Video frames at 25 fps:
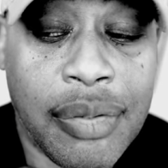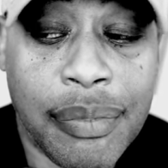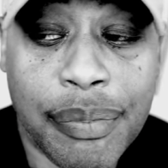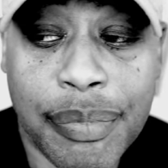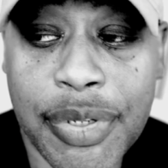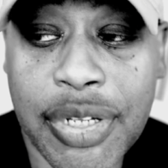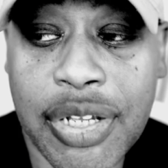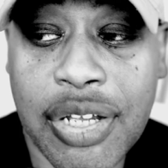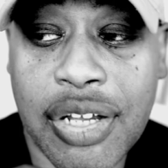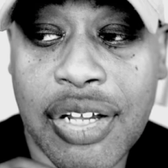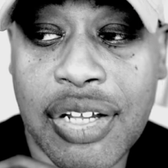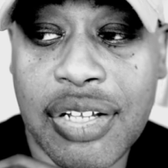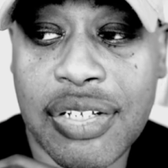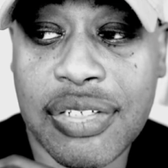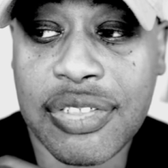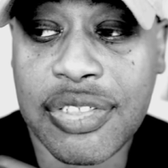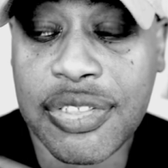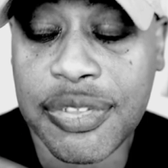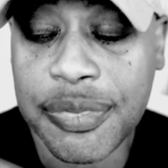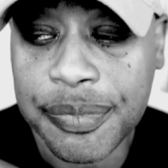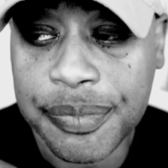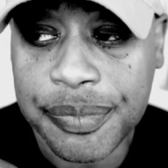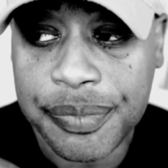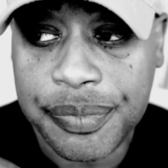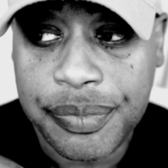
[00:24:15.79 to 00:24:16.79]

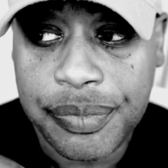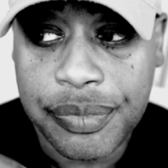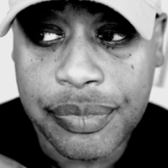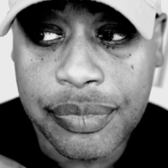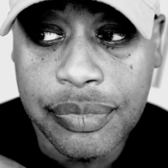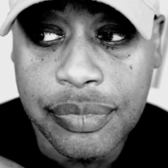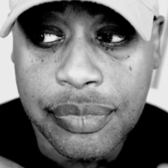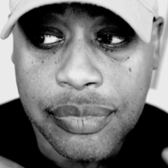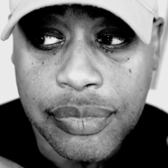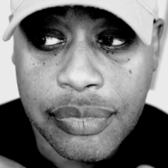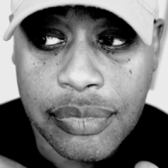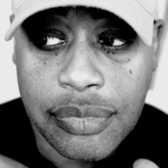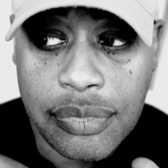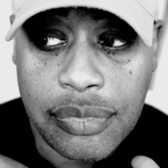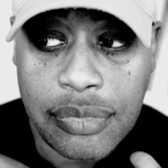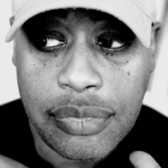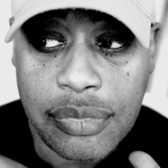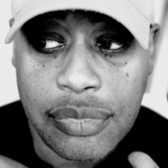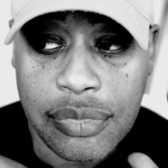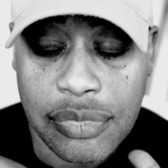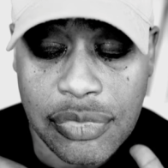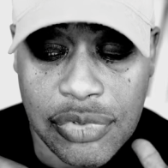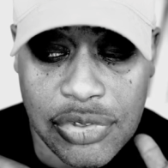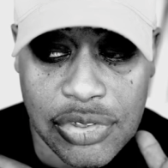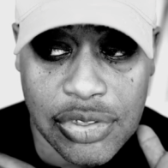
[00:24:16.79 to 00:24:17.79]
Because,
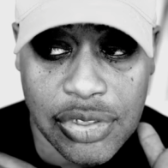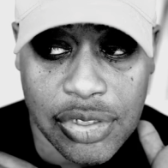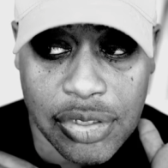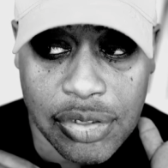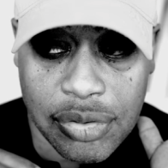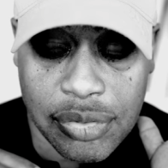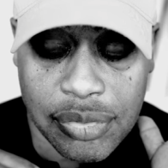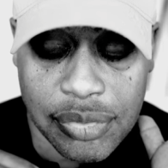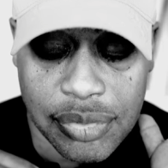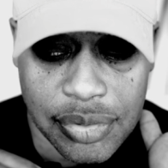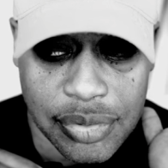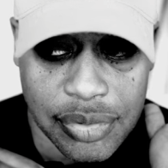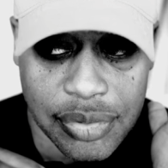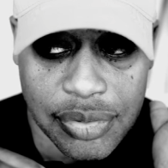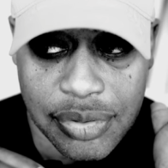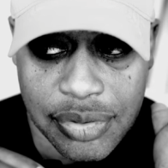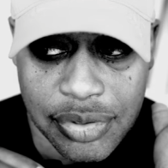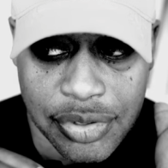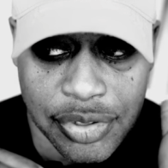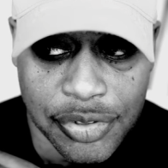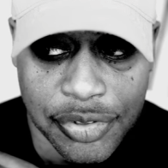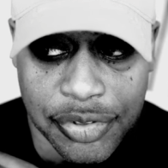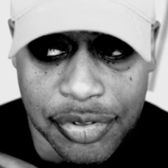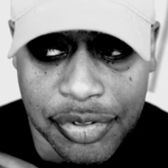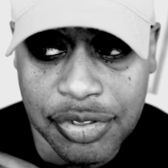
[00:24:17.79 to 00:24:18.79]
you know,
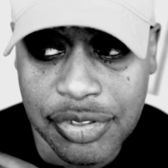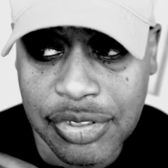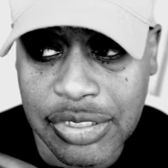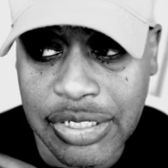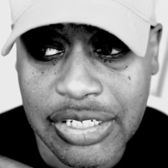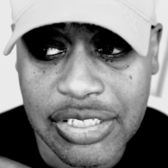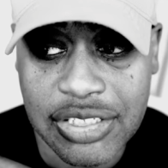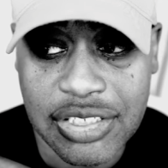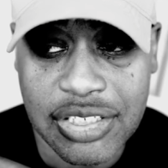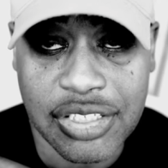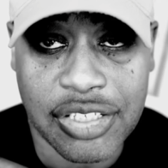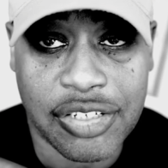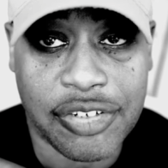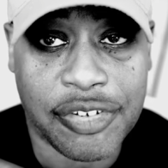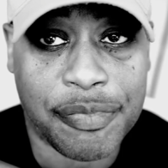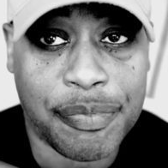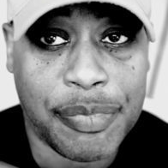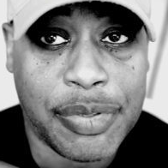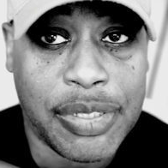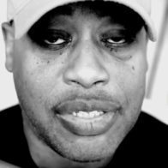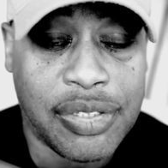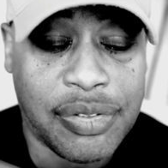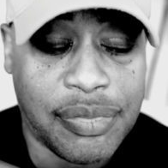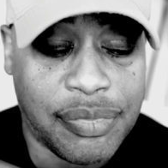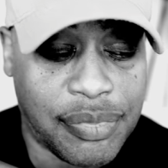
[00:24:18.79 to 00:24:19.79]
there, like I said, there have
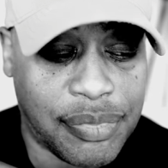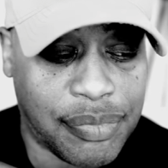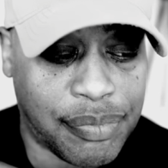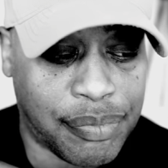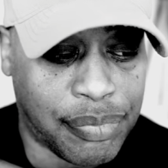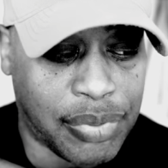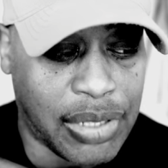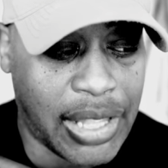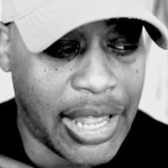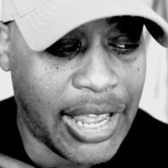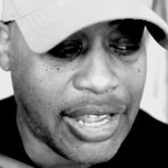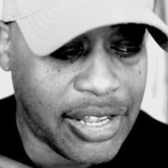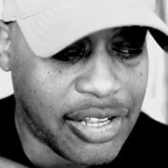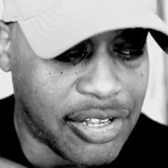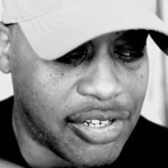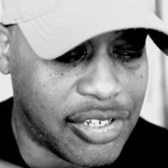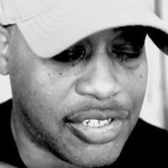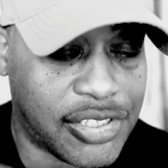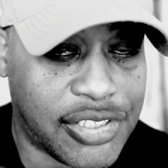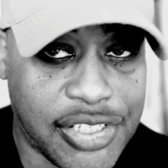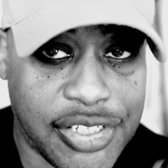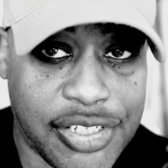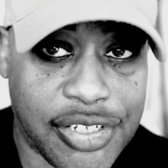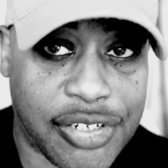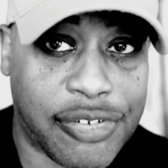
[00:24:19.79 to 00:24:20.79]
been black
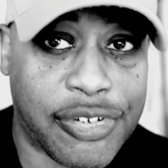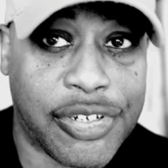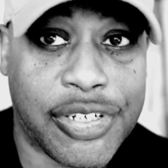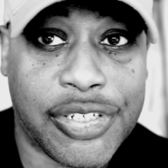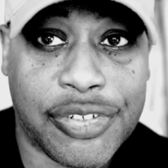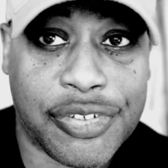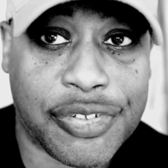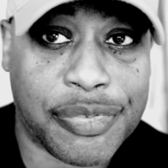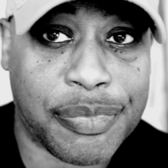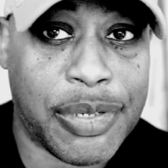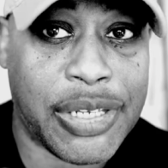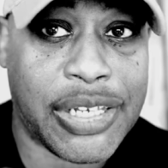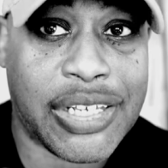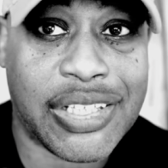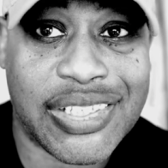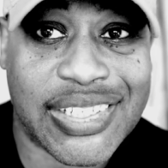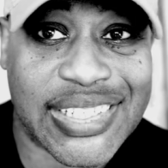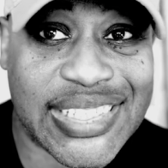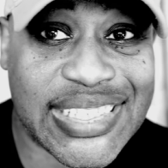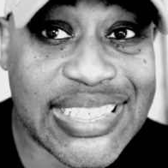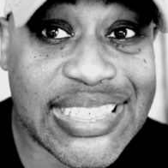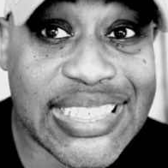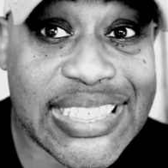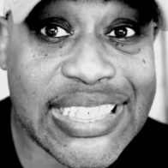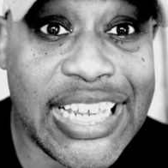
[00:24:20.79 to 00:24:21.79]
content creators making
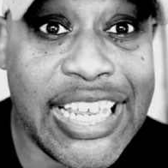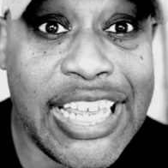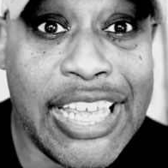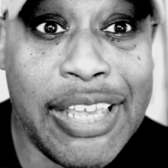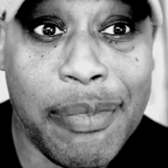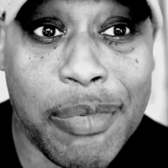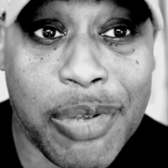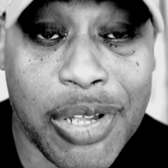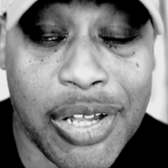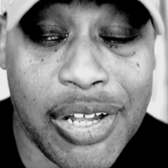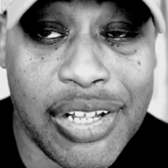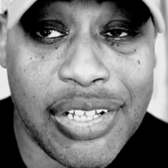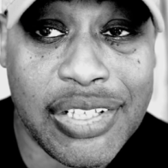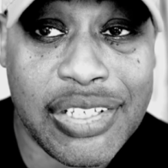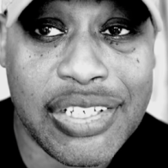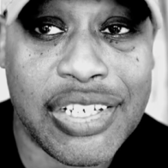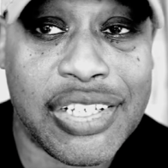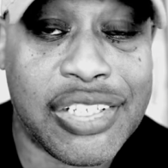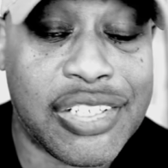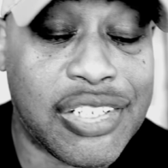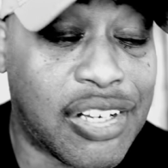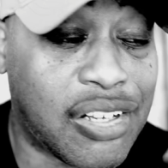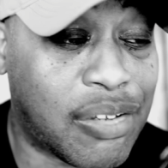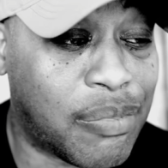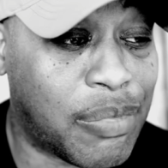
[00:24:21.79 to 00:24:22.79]
the same
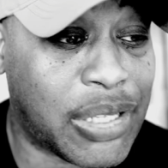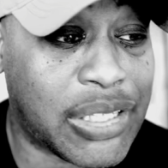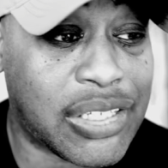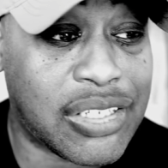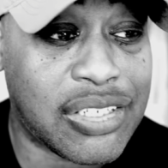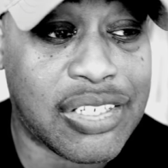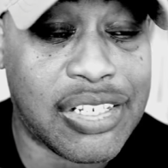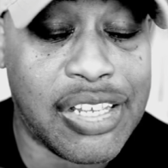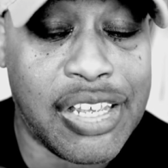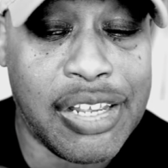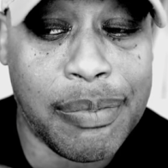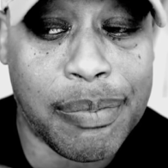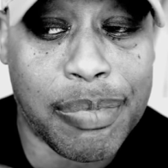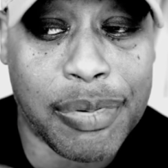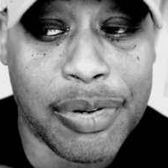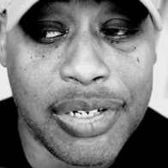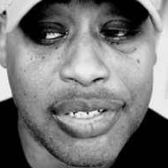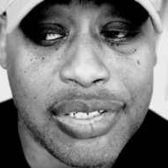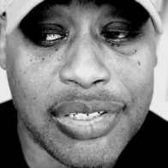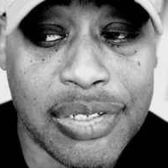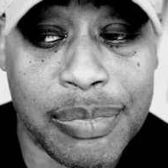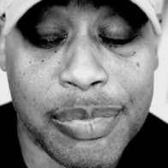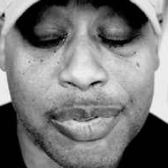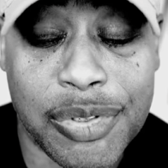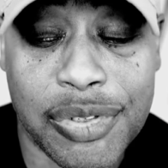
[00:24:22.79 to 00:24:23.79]
content, talking about the same
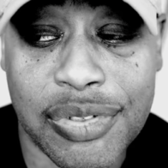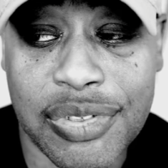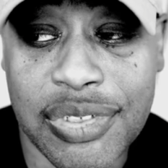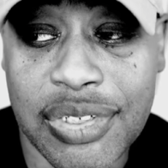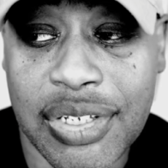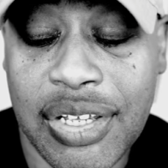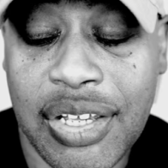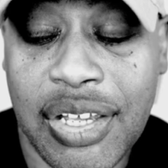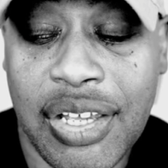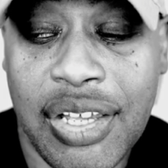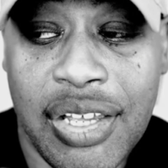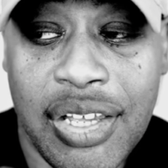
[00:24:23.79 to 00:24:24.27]
principles,